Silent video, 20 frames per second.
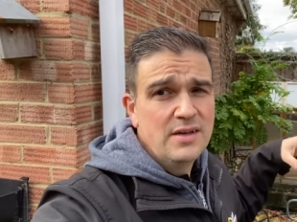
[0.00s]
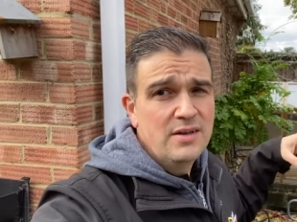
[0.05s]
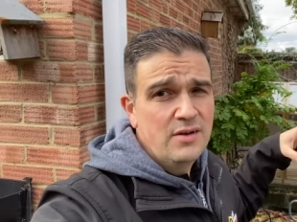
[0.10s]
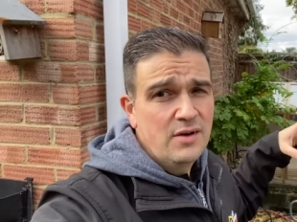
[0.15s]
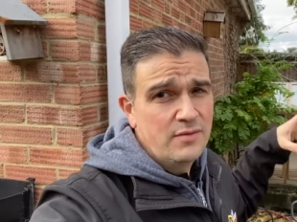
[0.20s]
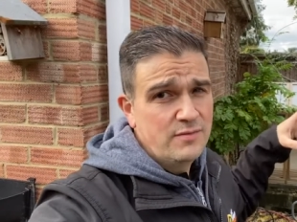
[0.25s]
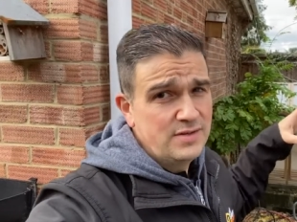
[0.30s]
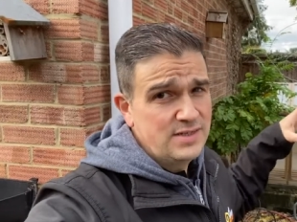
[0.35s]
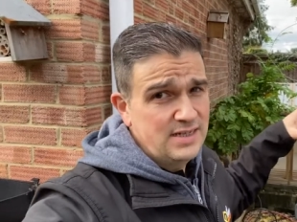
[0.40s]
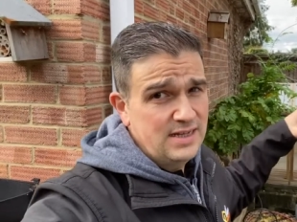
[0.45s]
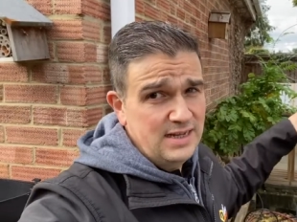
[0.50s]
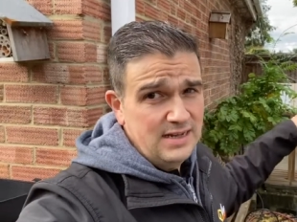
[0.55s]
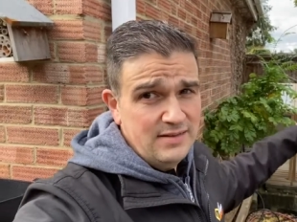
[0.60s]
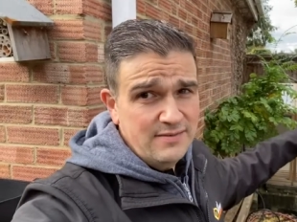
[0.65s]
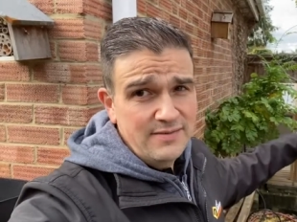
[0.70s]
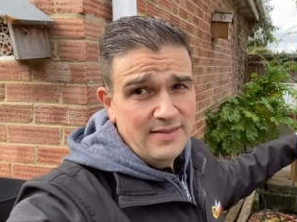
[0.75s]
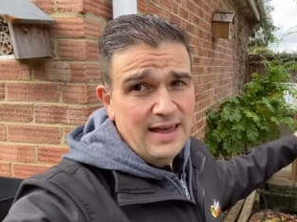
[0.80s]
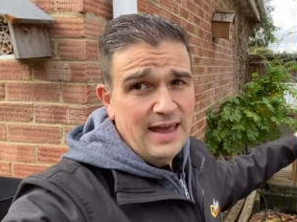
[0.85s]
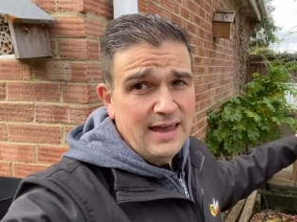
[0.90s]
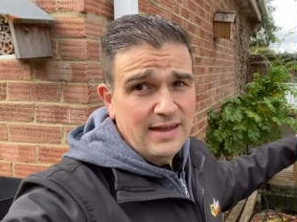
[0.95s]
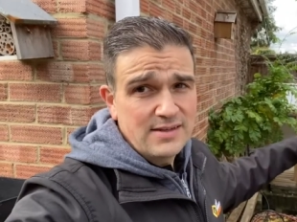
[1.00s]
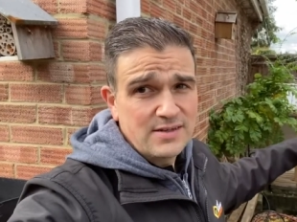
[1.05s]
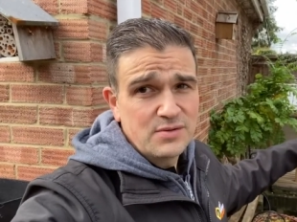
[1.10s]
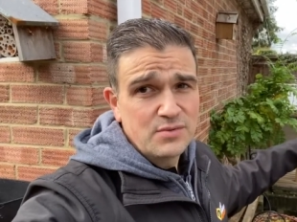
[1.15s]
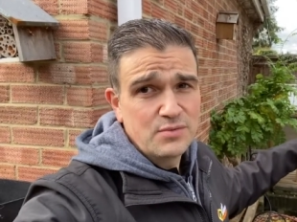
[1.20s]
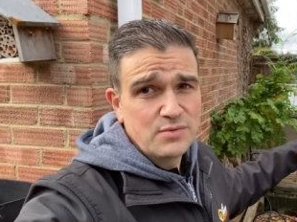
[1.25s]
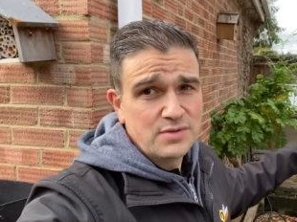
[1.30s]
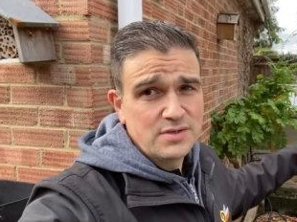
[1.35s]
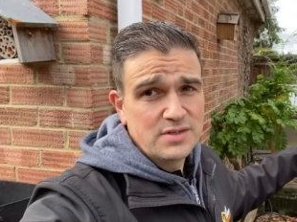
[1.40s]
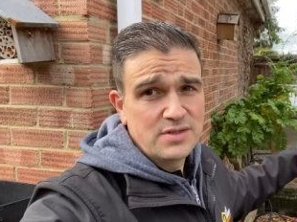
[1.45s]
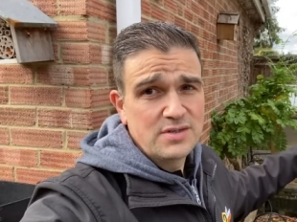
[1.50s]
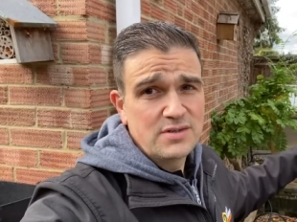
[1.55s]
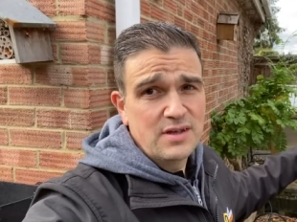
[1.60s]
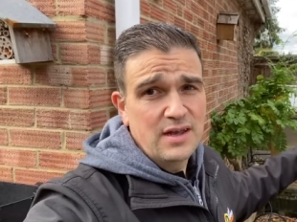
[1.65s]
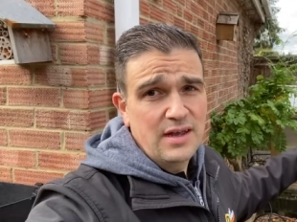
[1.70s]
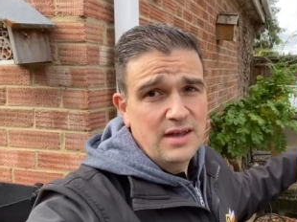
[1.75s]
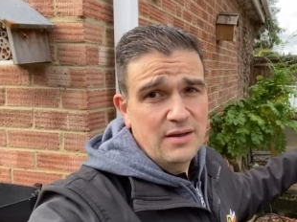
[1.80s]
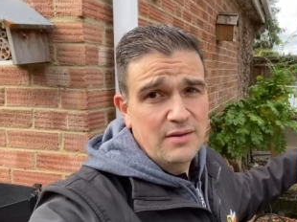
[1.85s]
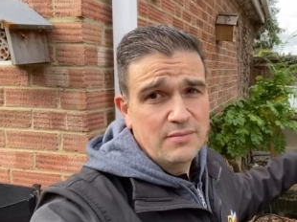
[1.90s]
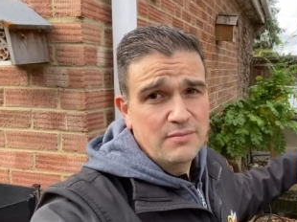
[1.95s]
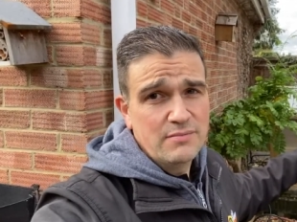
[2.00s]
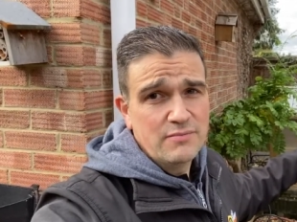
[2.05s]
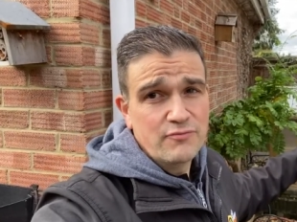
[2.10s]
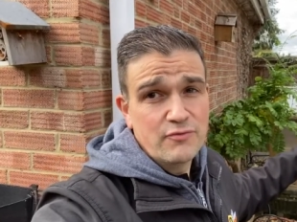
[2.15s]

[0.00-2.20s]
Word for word: obviously that was um,